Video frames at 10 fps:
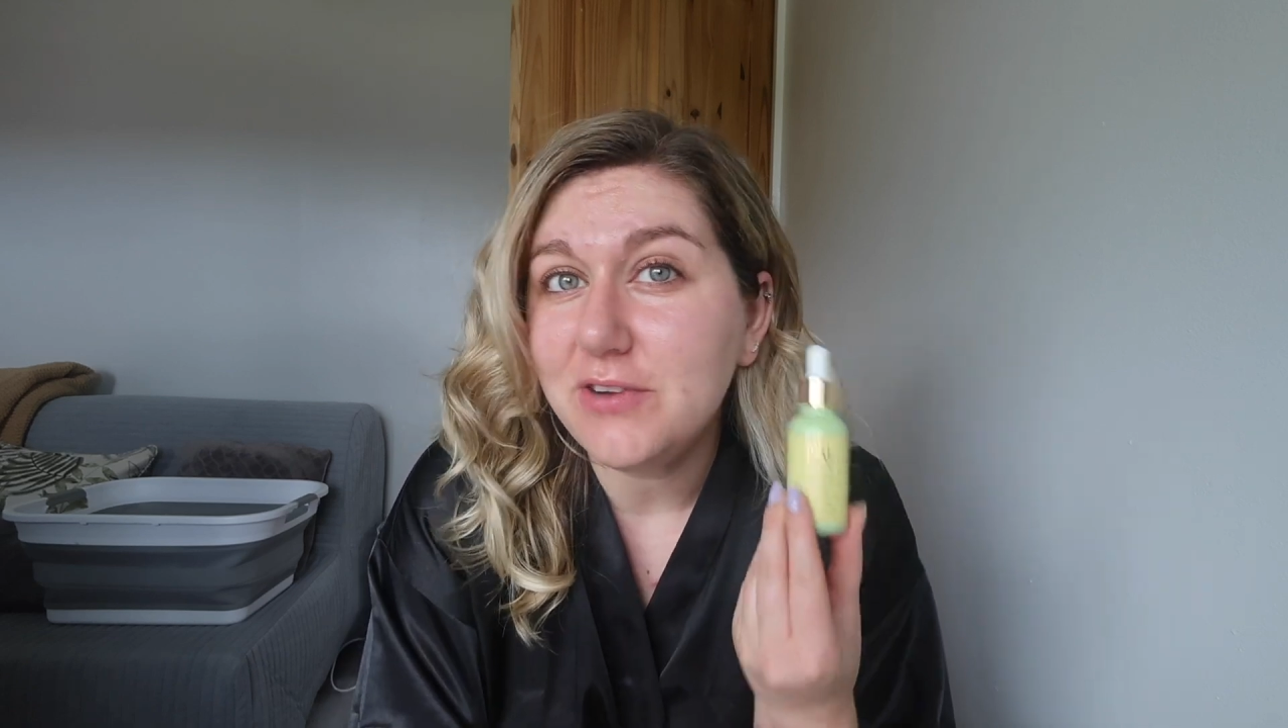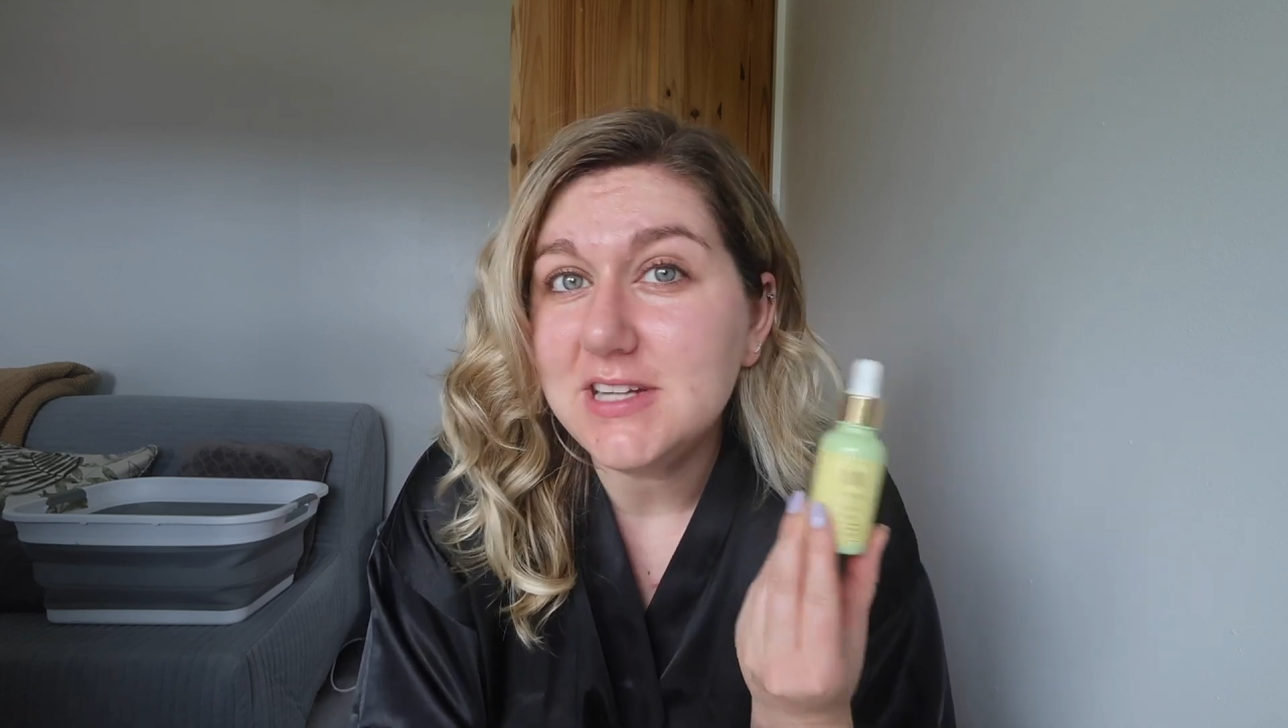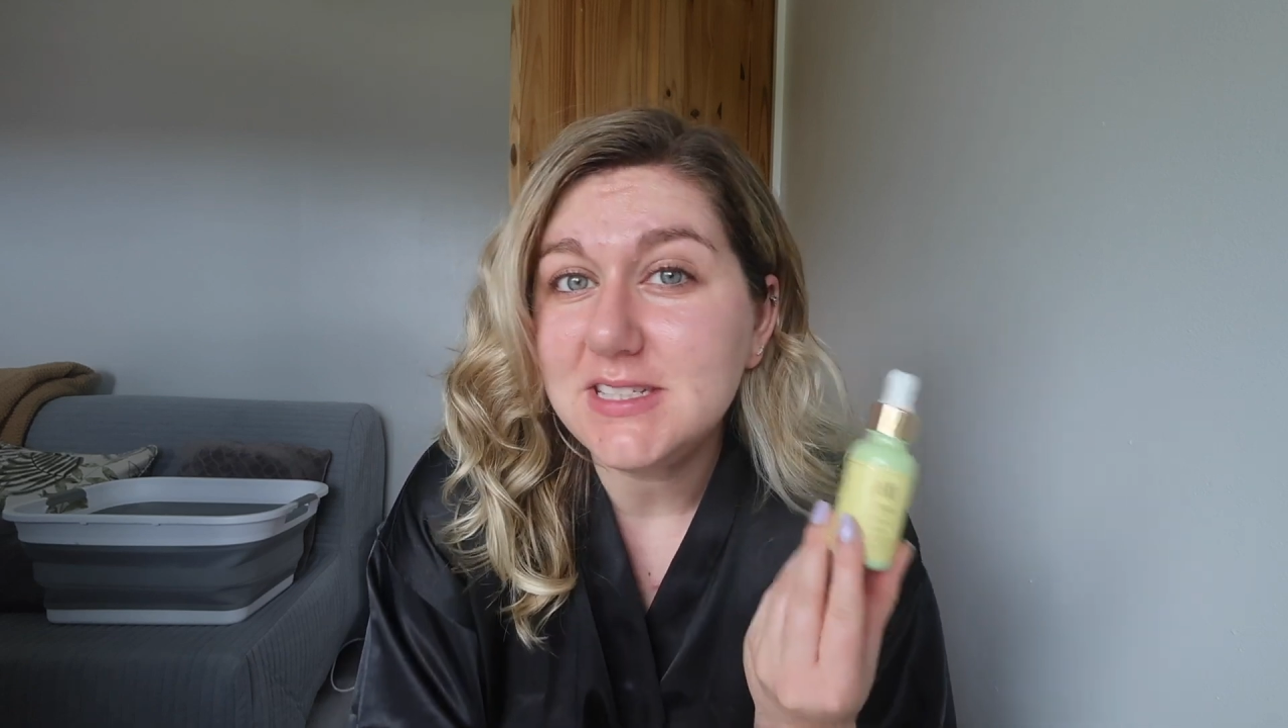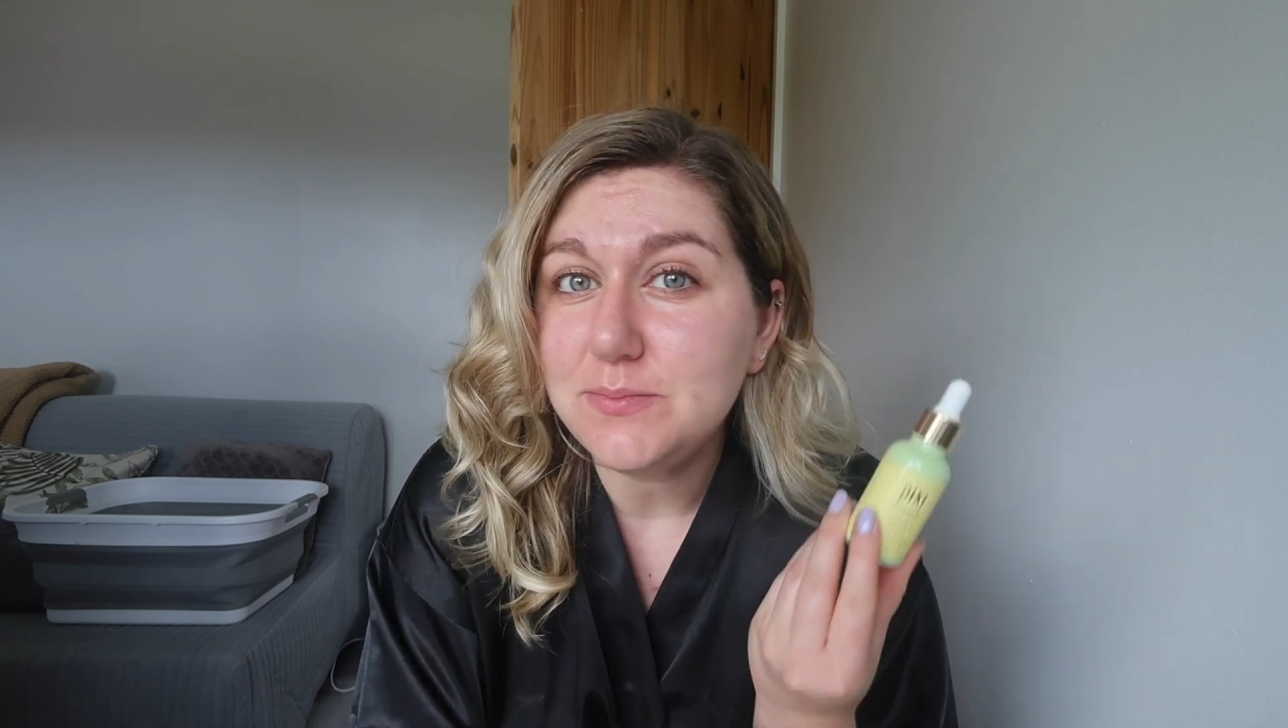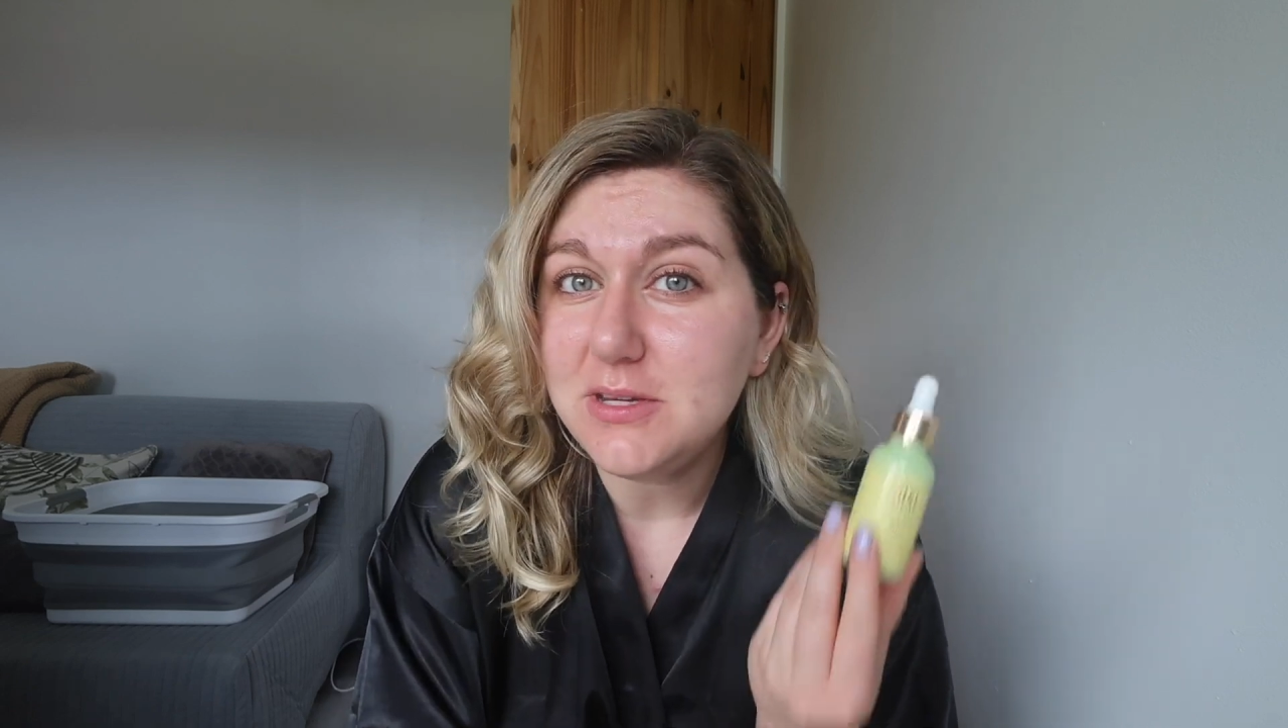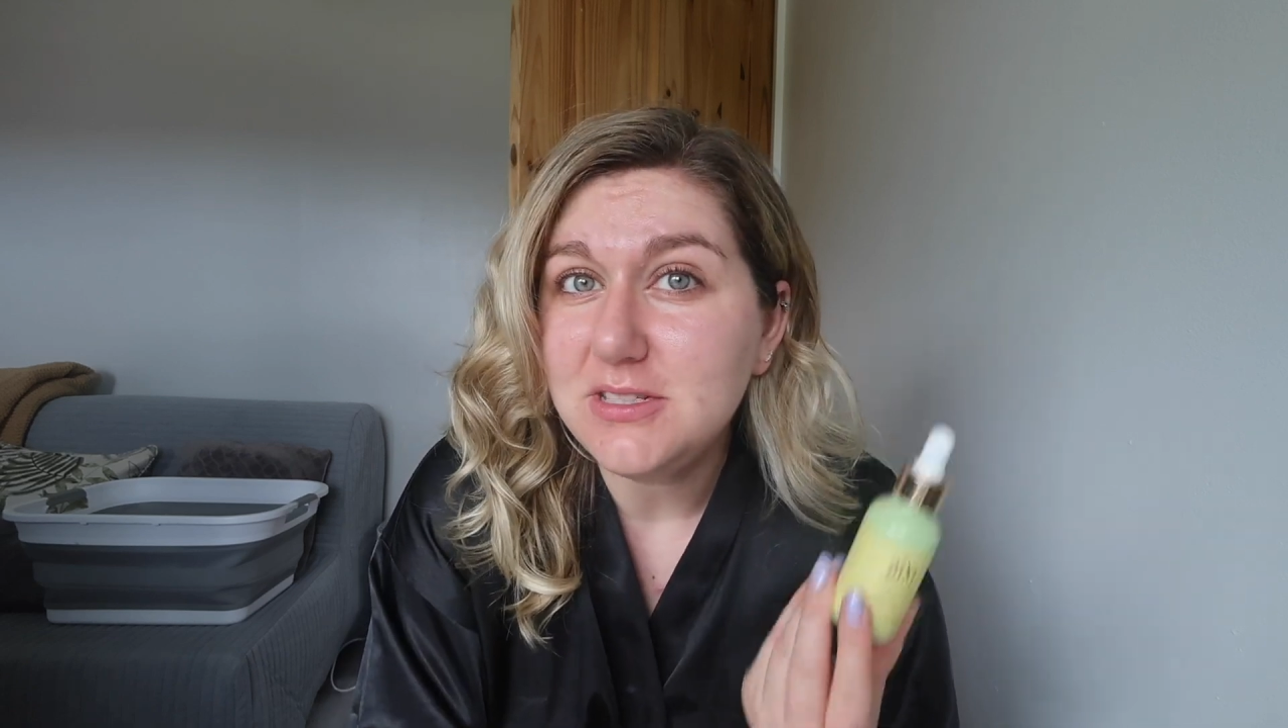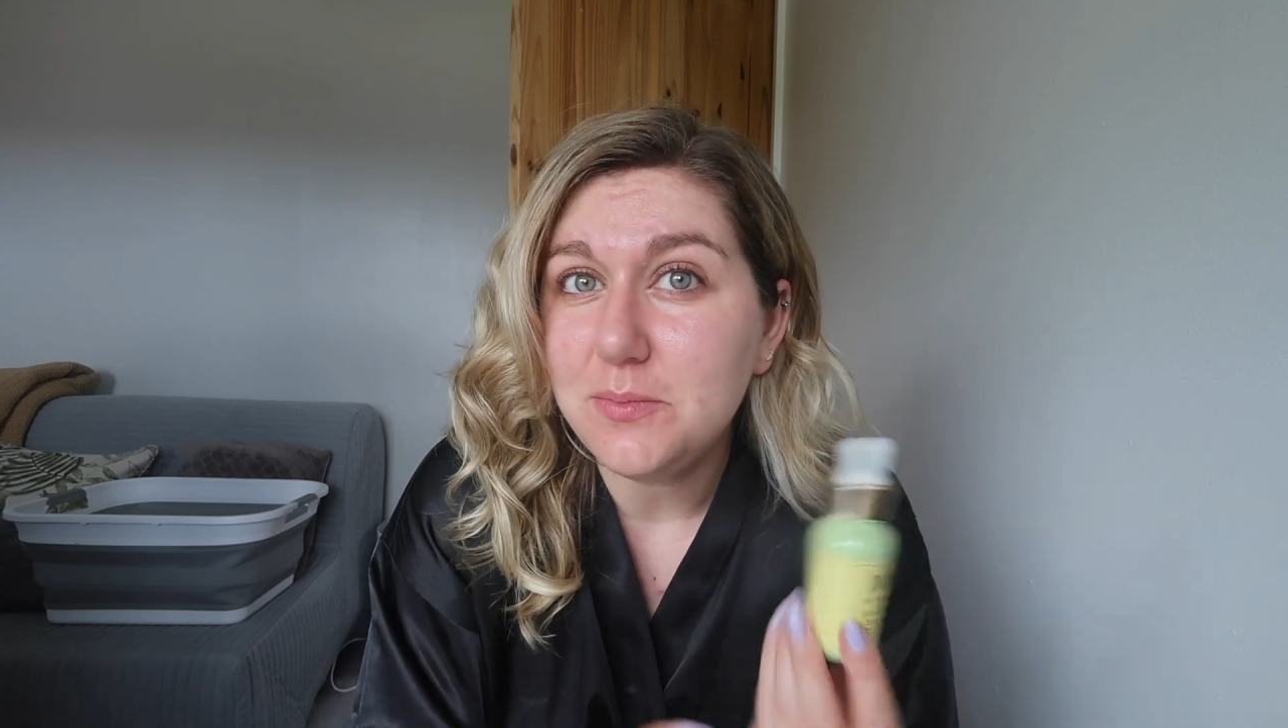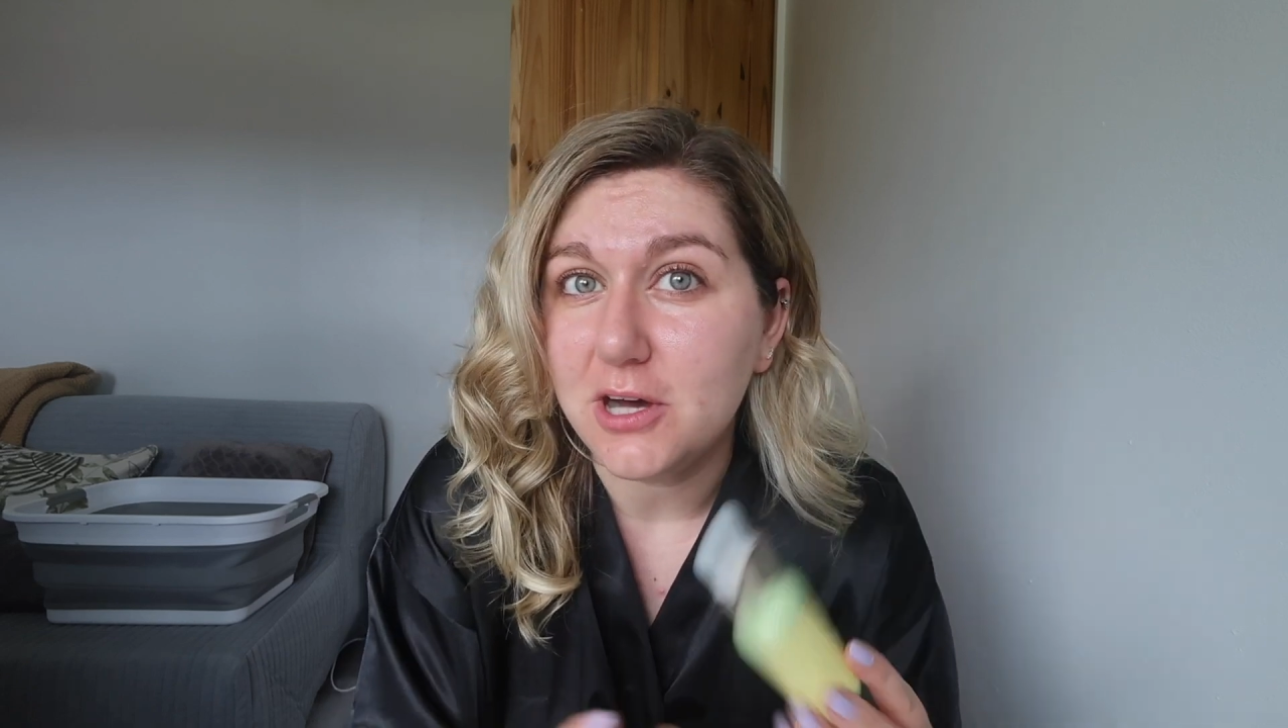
Fraser's Beauty